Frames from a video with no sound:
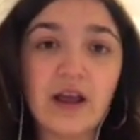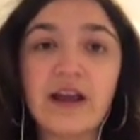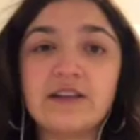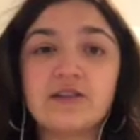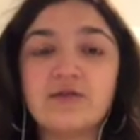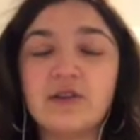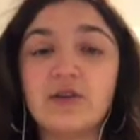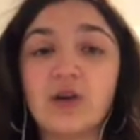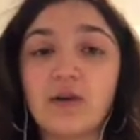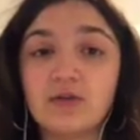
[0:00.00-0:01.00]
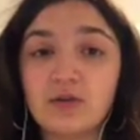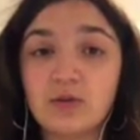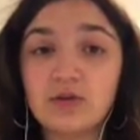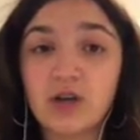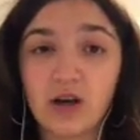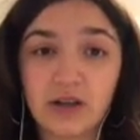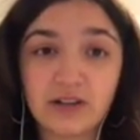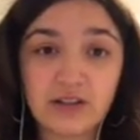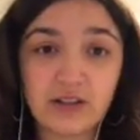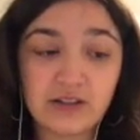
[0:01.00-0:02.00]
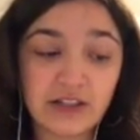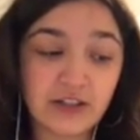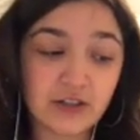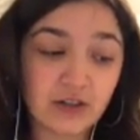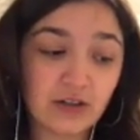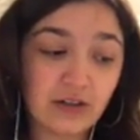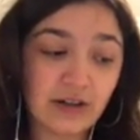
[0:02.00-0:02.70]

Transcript: and to feel comfortable talking to the teacher